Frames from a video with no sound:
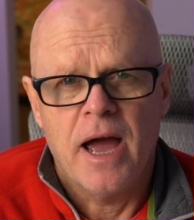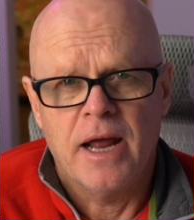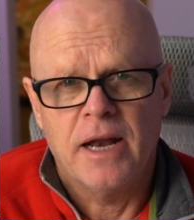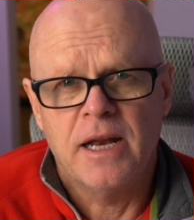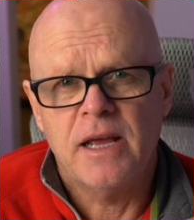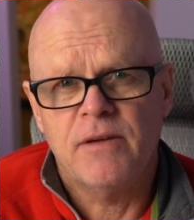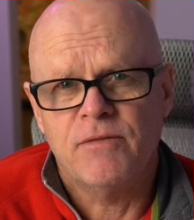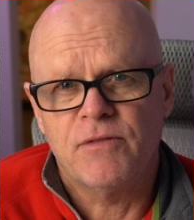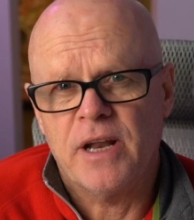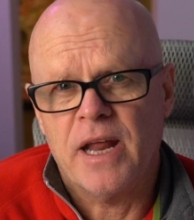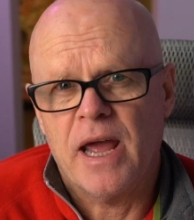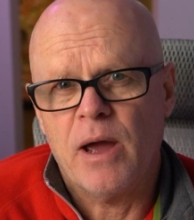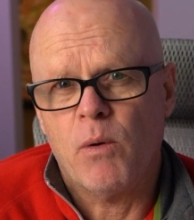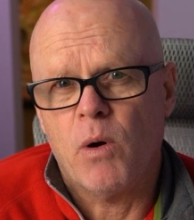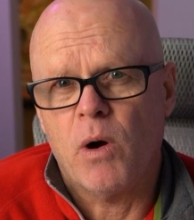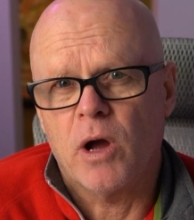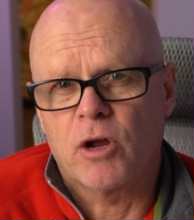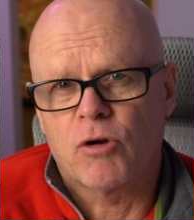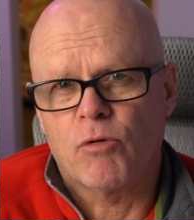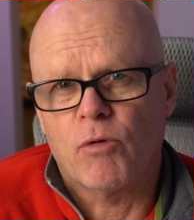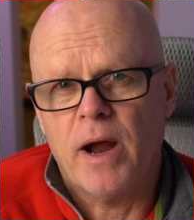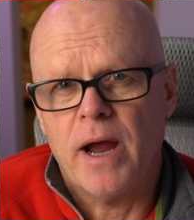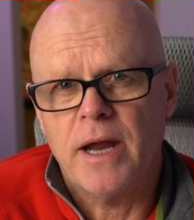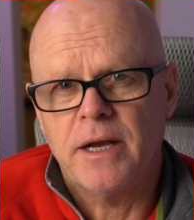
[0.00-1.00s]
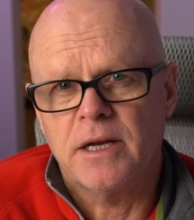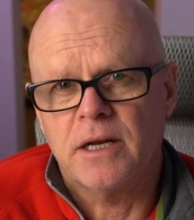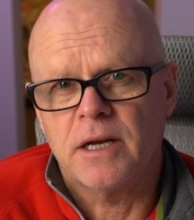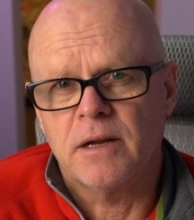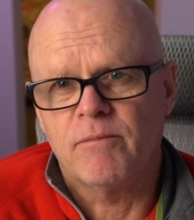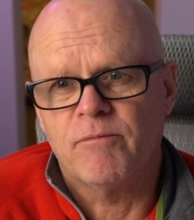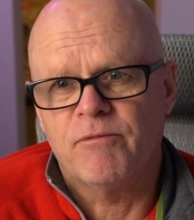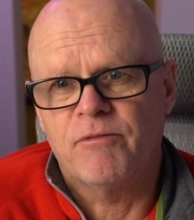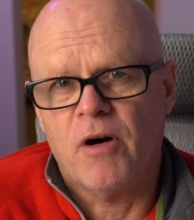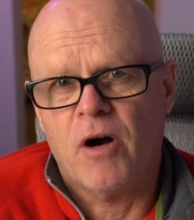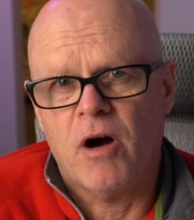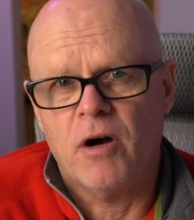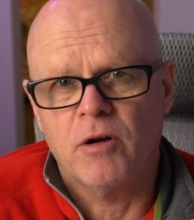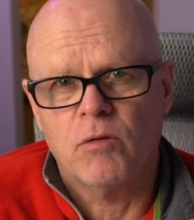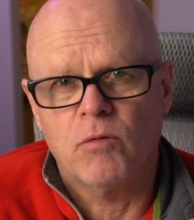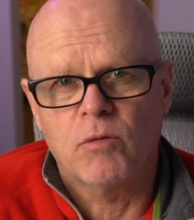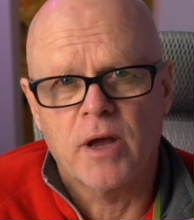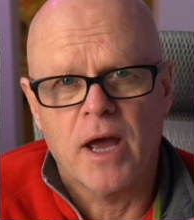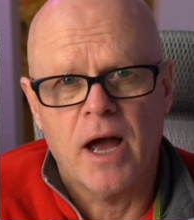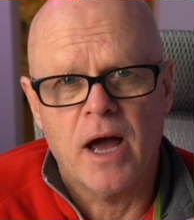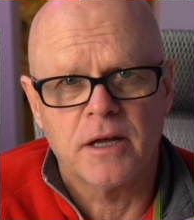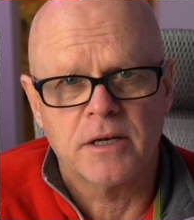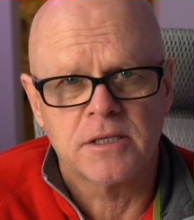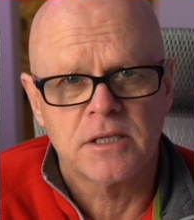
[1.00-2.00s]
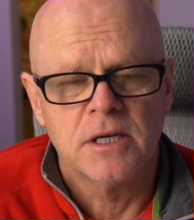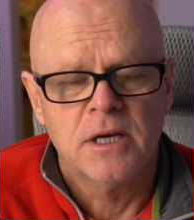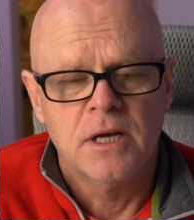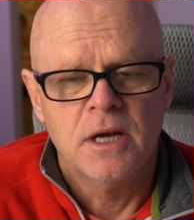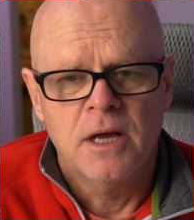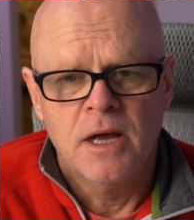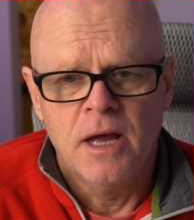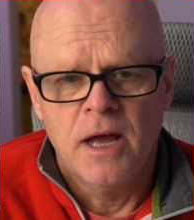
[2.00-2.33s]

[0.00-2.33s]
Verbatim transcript: and even how I grade it in Final Cut.